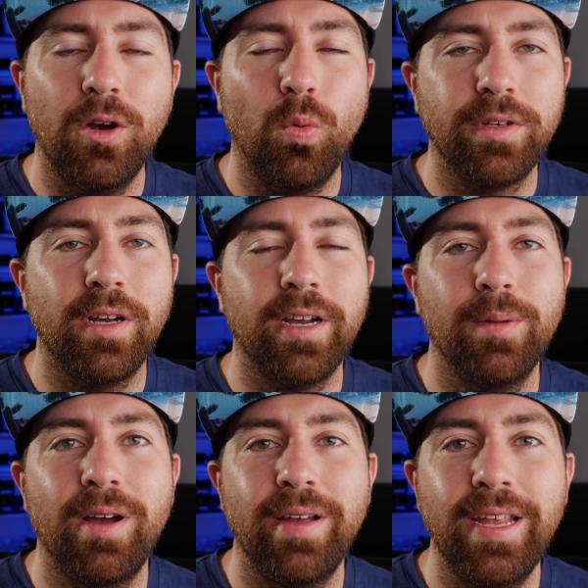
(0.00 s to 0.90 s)
we're talking
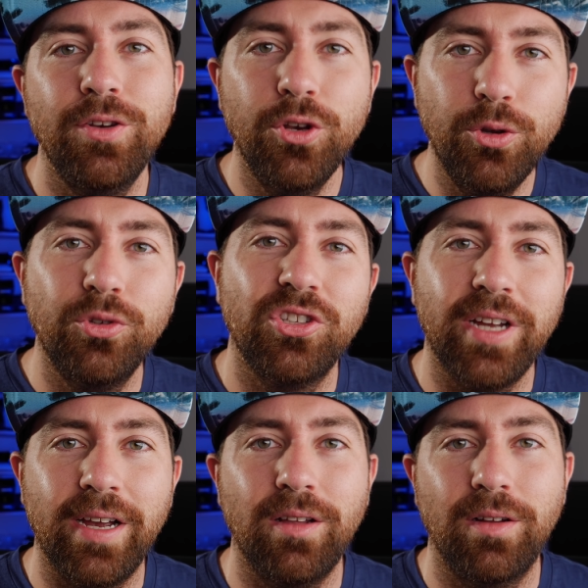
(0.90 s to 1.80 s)
about a new
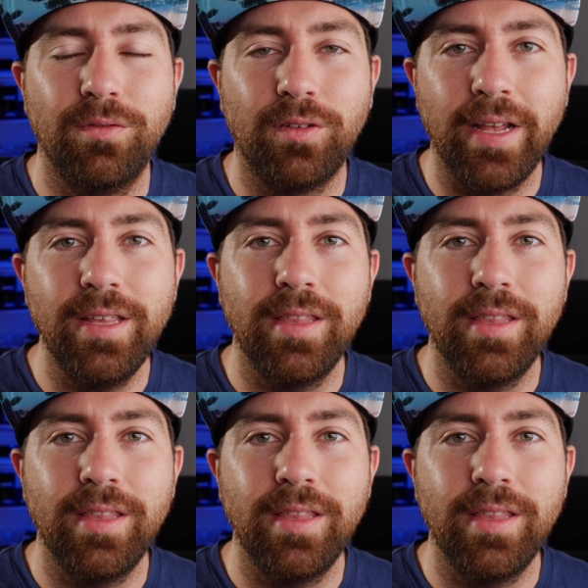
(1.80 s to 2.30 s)
style of light